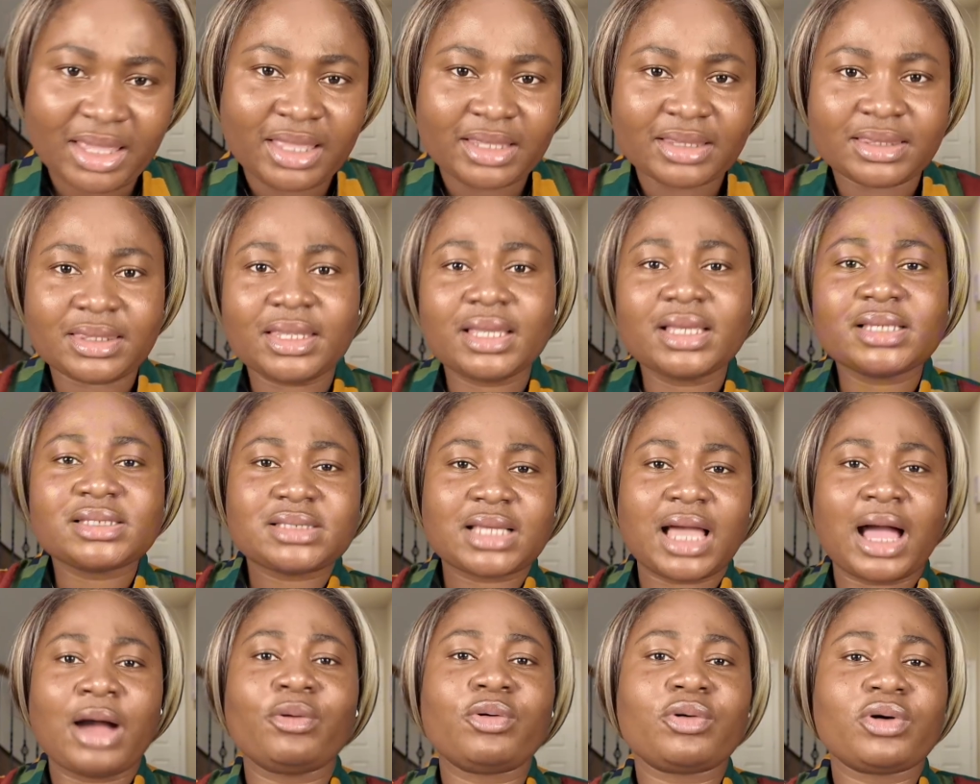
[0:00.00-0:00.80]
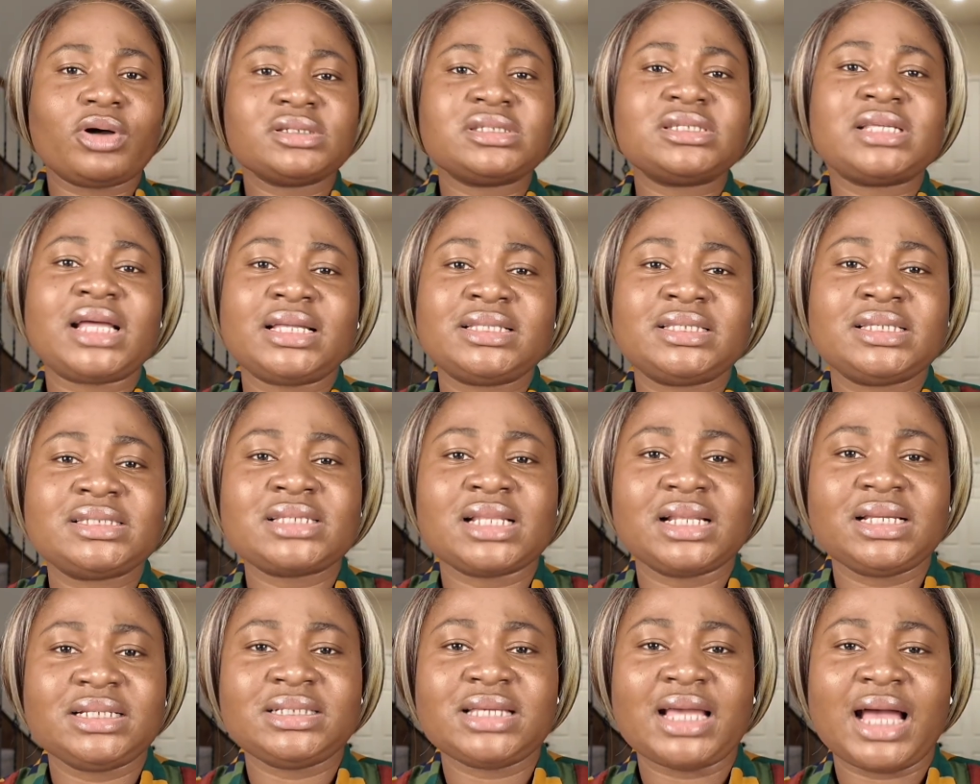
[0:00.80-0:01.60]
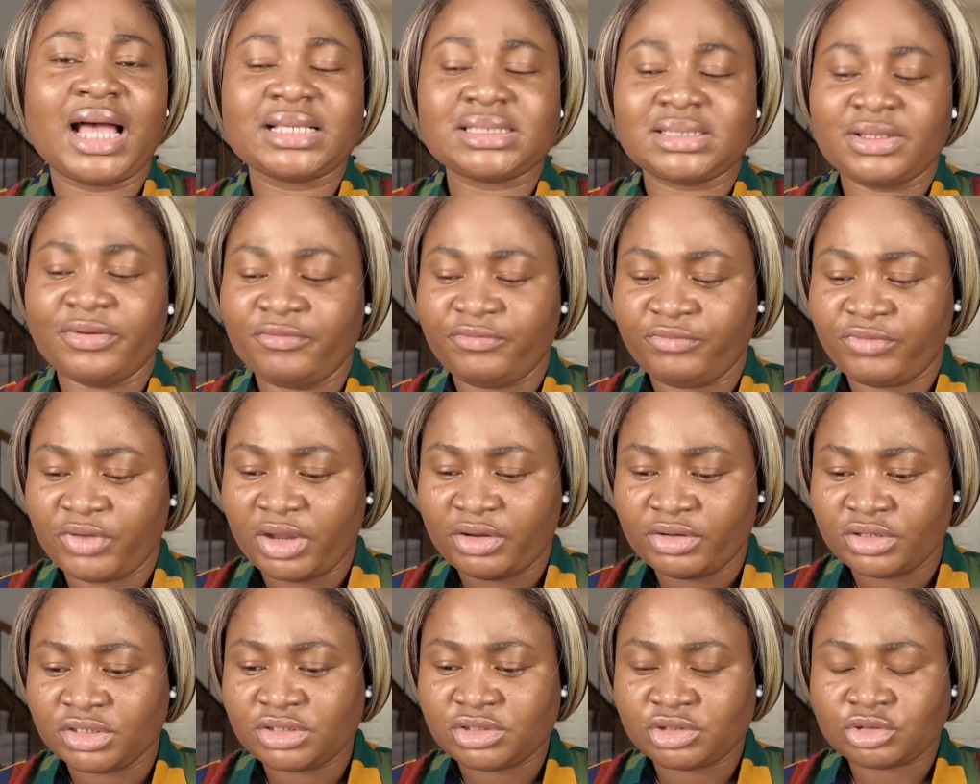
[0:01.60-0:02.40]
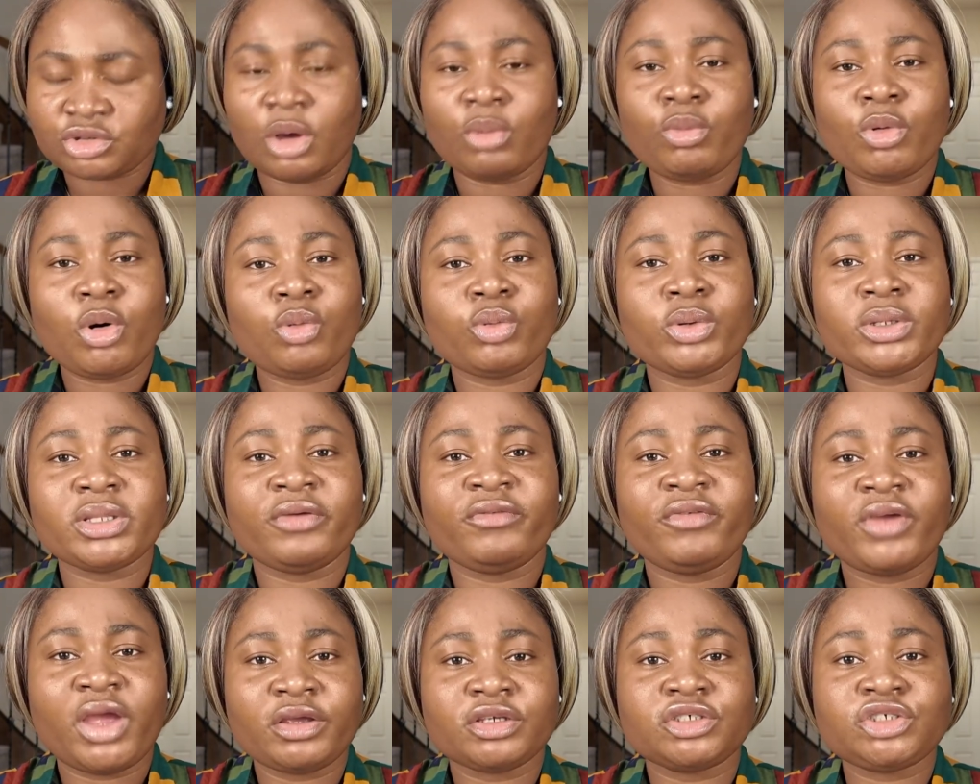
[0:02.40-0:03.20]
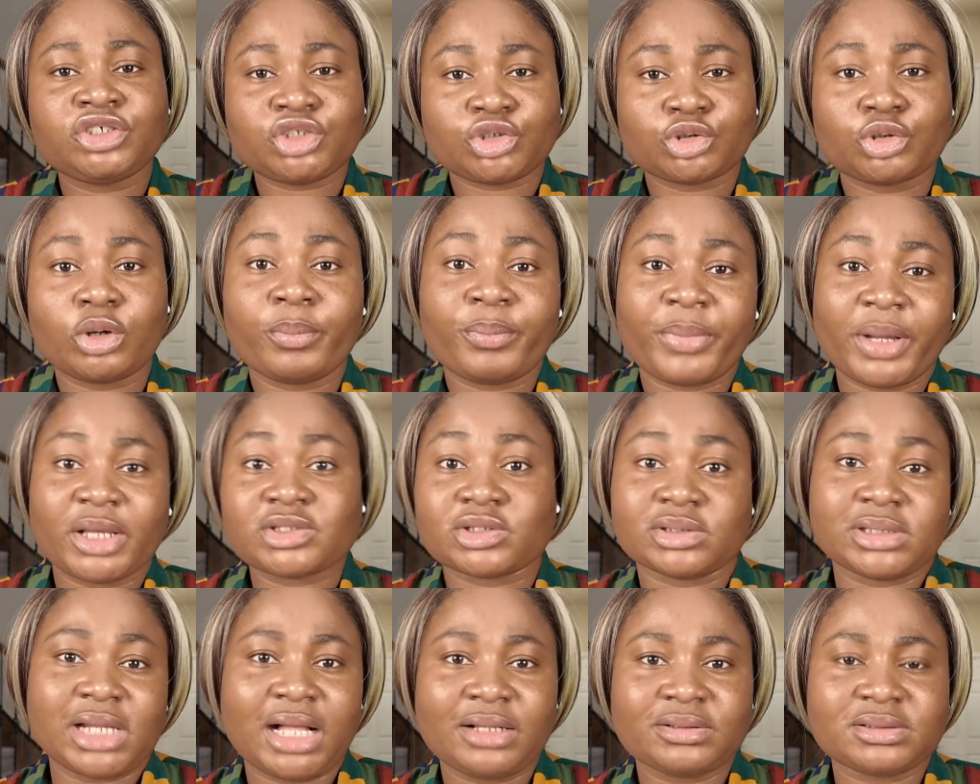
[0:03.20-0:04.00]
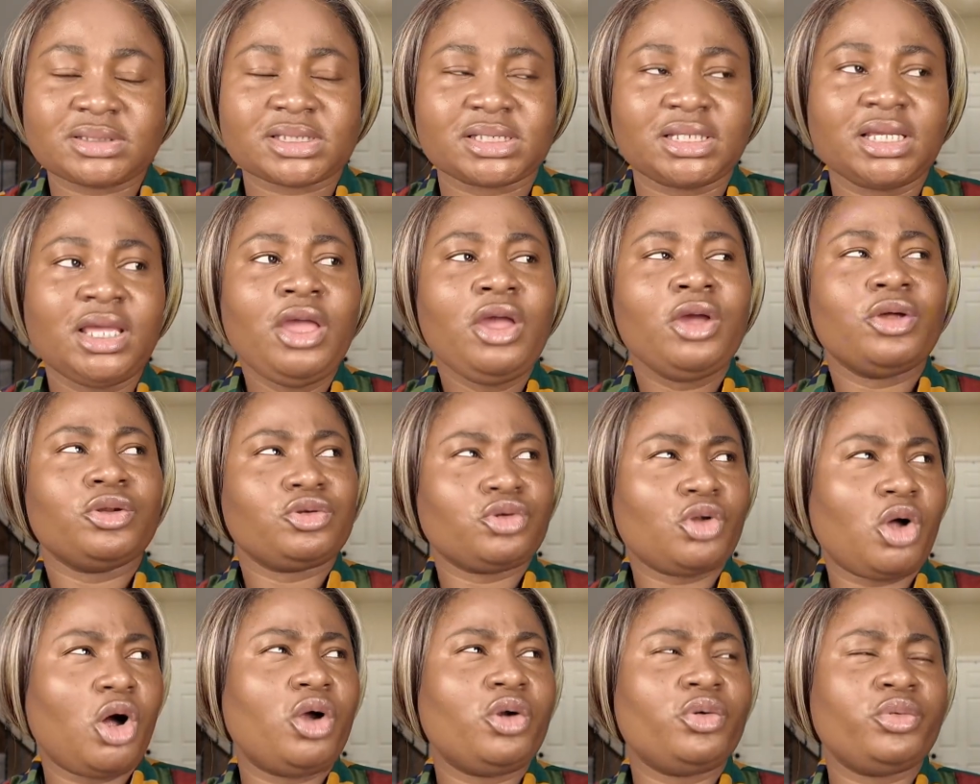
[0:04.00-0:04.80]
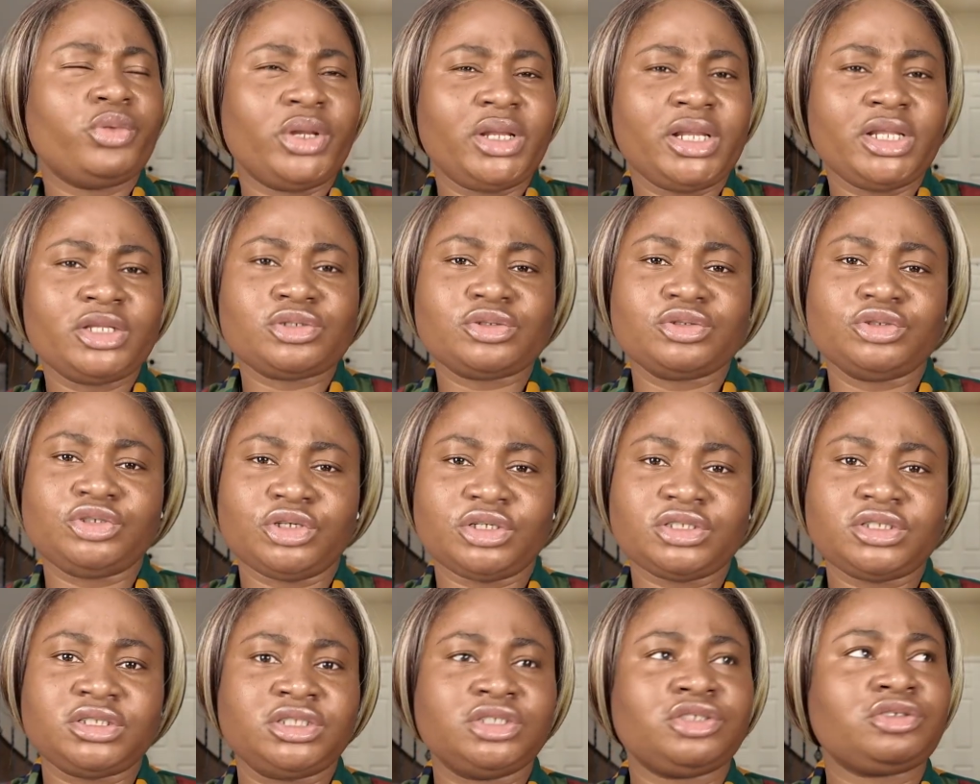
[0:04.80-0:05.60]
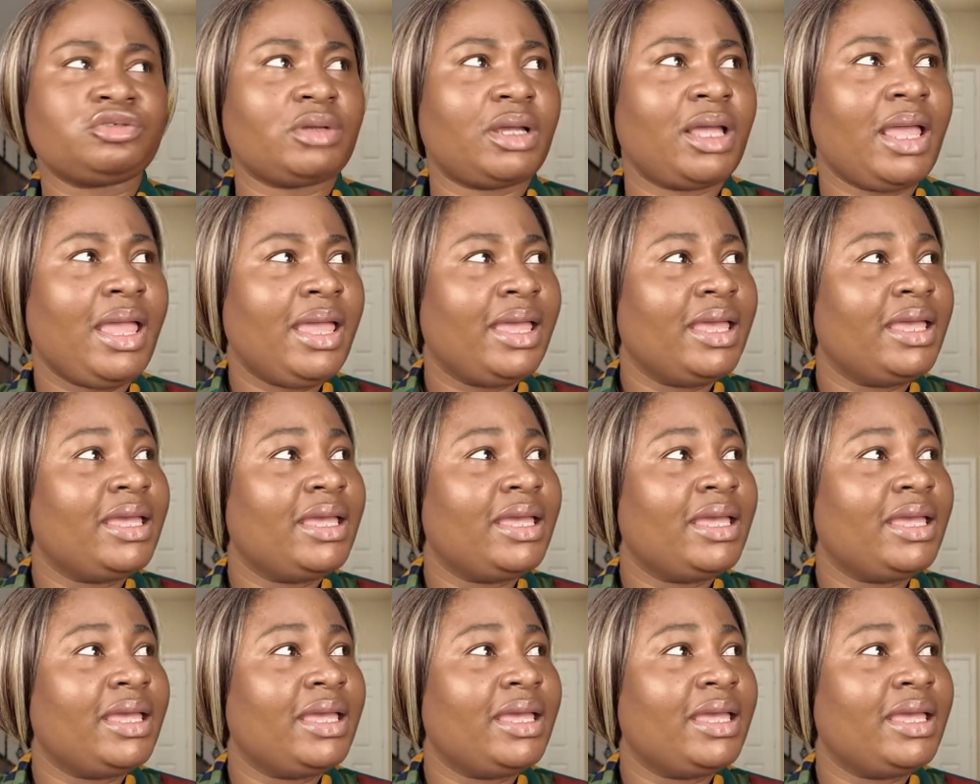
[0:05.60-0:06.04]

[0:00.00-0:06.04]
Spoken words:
This, I will consider this lady as a very, someone with a very strong personality. Not really to just describe.